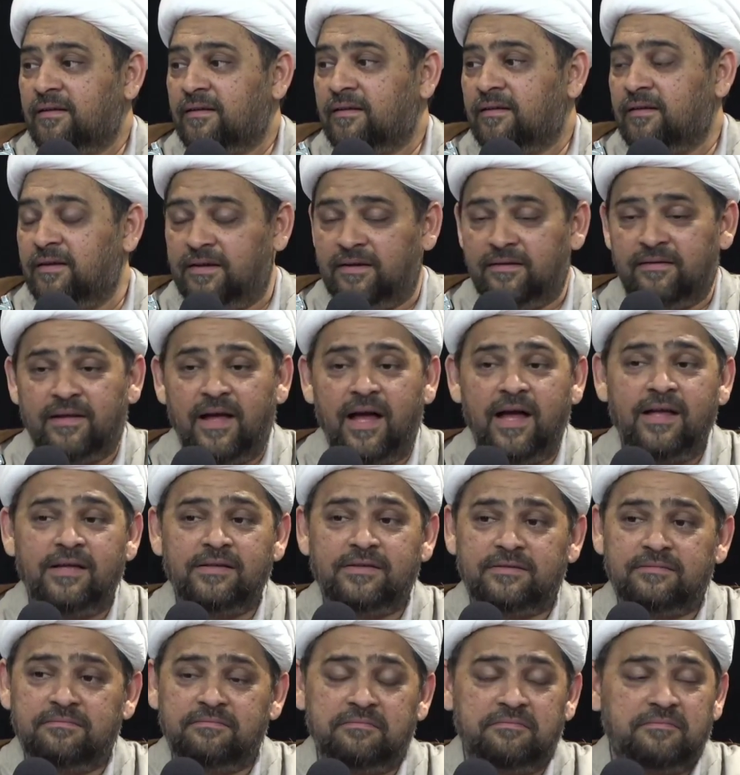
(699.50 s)
he'll
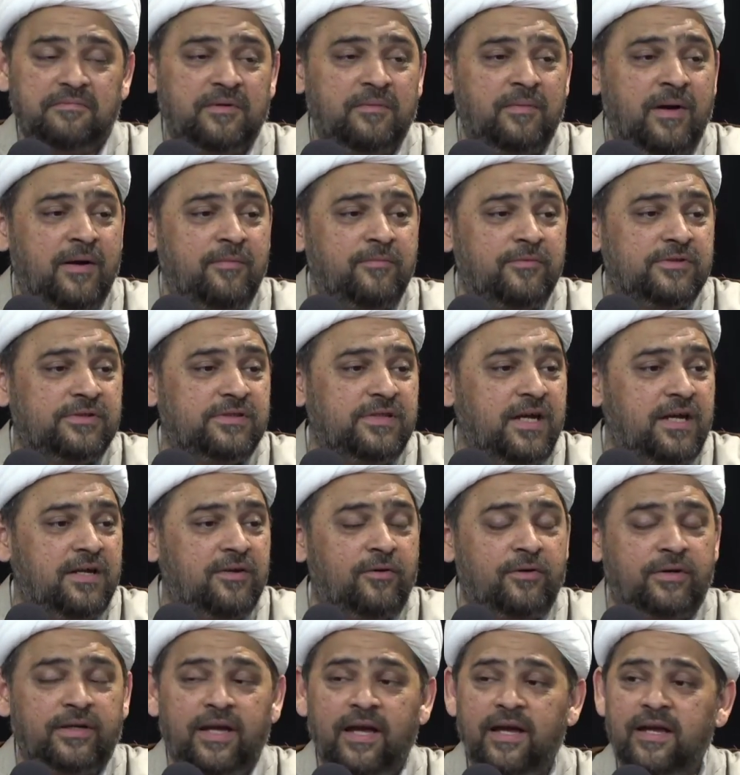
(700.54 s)
ask Imam Hussein,
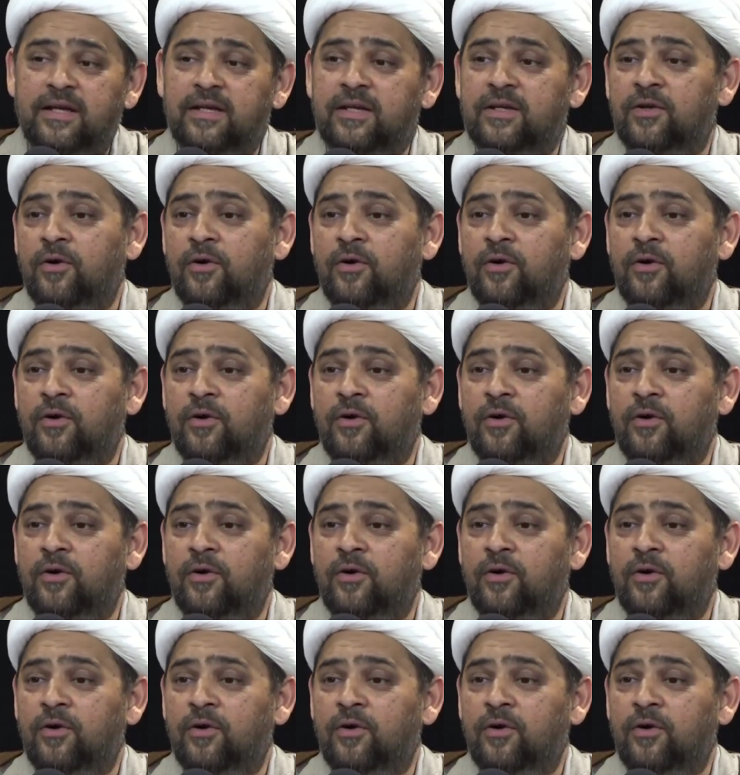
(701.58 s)
okay,